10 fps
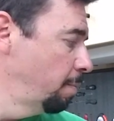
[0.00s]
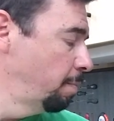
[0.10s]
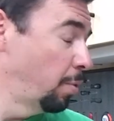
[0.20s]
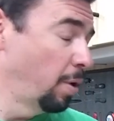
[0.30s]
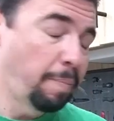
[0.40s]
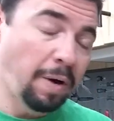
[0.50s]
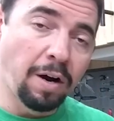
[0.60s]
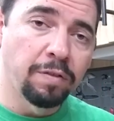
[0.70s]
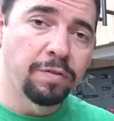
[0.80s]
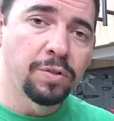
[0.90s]
pretty
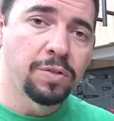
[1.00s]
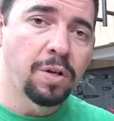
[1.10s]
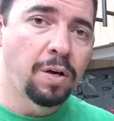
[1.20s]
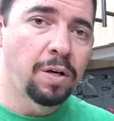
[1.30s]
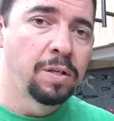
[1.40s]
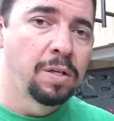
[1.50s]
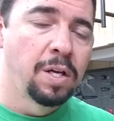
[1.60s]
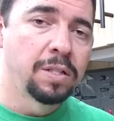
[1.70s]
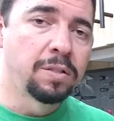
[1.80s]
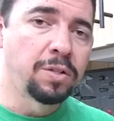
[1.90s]
powerful saw,
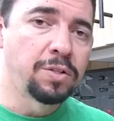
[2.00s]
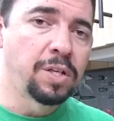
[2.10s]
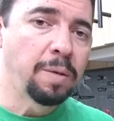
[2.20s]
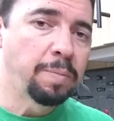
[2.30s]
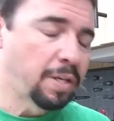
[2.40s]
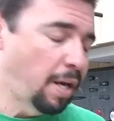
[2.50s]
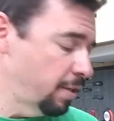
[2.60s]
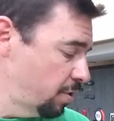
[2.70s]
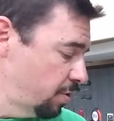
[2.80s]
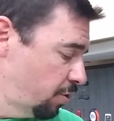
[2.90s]
as long as you keep a
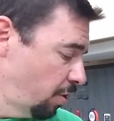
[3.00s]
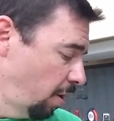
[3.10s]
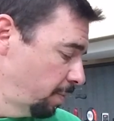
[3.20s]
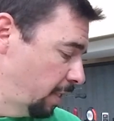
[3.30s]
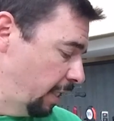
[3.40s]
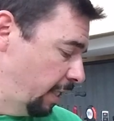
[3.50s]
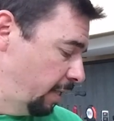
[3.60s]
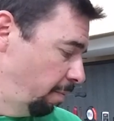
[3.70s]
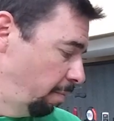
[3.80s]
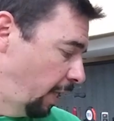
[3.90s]
nice, sharp,
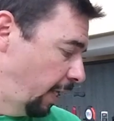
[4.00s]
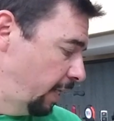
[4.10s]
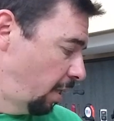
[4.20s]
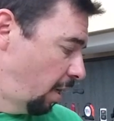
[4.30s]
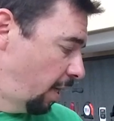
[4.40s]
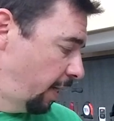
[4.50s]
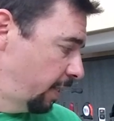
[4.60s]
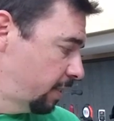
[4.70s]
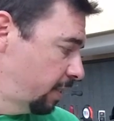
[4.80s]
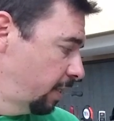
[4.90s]
clean blade on
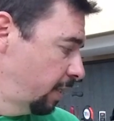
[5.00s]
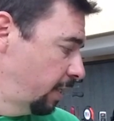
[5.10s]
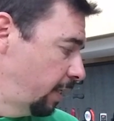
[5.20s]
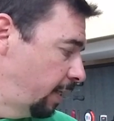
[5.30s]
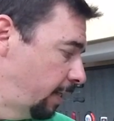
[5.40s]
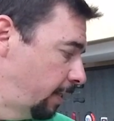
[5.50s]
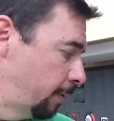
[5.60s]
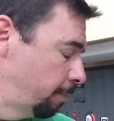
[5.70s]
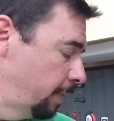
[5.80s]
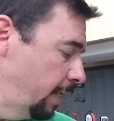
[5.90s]
it.
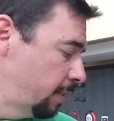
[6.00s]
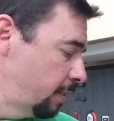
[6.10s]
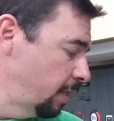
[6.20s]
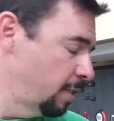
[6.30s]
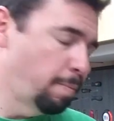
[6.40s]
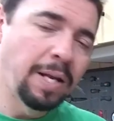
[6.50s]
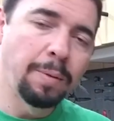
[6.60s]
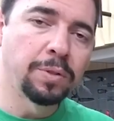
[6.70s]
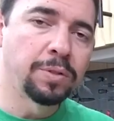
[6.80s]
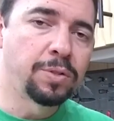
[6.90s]
It's been
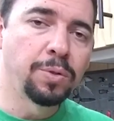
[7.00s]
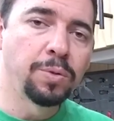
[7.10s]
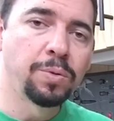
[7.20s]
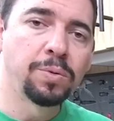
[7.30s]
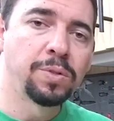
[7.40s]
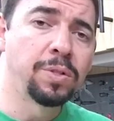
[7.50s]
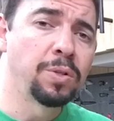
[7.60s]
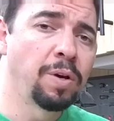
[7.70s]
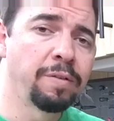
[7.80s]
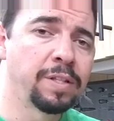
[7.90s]
able to
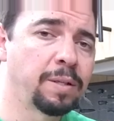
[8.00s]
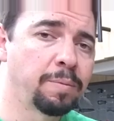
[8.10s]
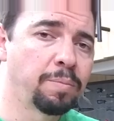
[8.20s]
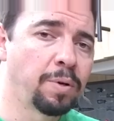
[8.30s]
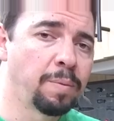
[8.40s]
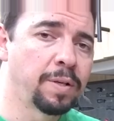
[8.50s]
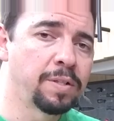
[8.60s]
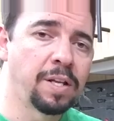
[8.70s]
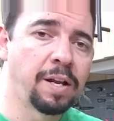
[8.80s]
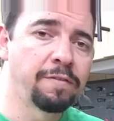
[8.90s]
do everything pretty much
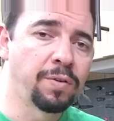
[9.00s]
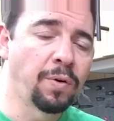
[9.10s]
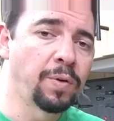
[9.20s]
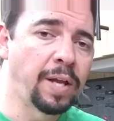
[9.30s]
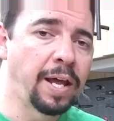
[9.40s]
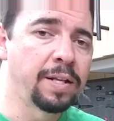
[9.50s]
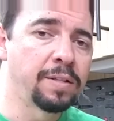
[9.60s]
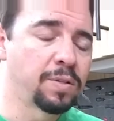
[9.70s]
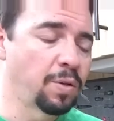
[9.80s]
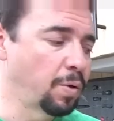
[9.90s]
that I've thrown at it.
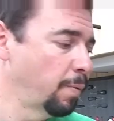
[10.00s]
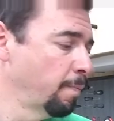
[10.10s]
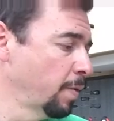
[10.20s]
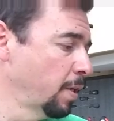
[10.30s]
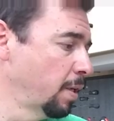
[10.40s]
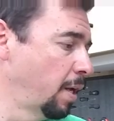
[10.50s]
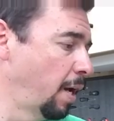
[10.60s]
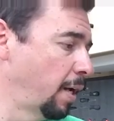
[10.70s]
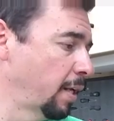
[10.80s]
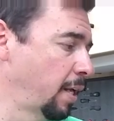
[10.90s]
So
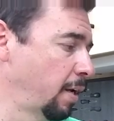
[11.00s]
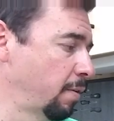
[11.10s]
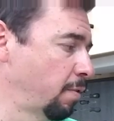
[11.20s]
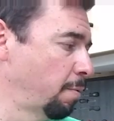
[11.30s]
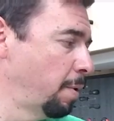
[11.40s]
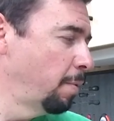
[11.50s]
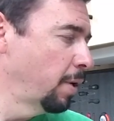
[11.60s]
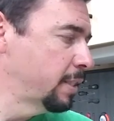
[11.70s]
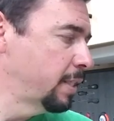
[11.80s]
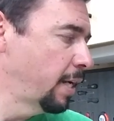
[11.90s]
I can't remember
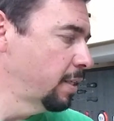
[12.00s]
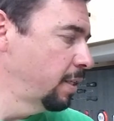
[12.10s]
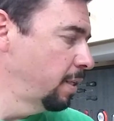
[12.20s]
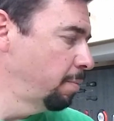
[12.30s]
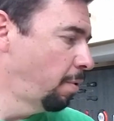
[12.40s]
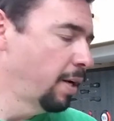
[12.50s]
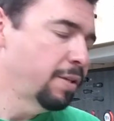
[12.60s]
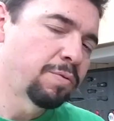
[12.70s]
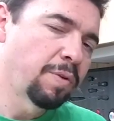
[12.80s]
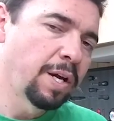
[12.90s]
exactly the
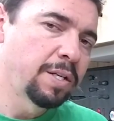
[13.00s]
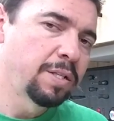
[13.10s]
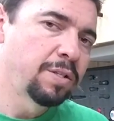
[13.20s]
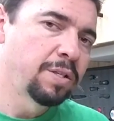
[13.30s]
price range.